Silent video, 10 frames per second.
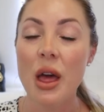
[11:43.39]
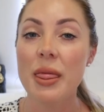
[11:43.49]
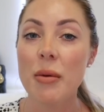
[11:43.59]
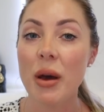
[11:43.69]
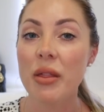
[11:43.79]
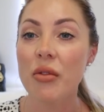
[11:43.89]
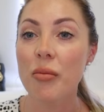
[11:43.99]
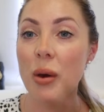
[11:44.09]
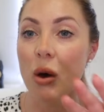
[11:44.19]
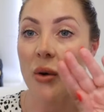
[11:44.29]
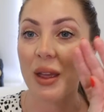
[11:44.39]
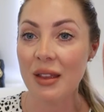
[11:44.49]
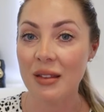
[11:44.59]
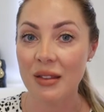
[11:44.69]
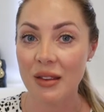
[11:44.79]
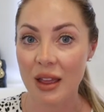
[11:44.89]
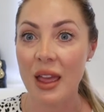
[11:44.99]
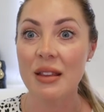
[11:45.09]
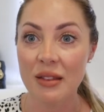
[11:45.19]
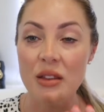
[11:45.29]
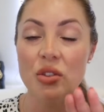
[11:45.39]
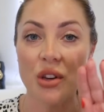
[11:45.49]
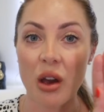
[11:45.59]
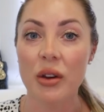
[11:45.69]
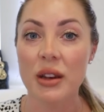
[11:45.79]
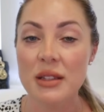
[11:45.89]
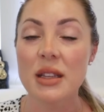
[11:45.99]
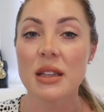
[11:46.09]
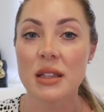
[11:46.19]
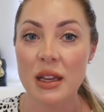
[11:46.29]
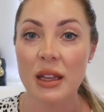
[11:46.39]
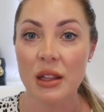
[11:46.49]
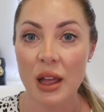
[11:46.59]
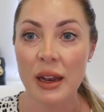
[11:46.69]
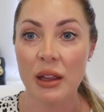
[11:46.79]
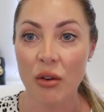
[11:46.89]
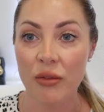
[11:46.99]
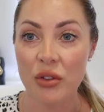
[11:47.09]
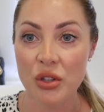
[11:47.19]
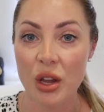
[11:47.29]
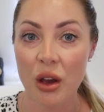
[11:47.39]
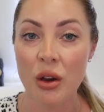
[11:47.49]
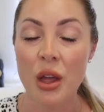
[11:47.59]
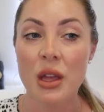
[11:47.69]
The mother of pearl is the shell. It is the inside lining of the shell.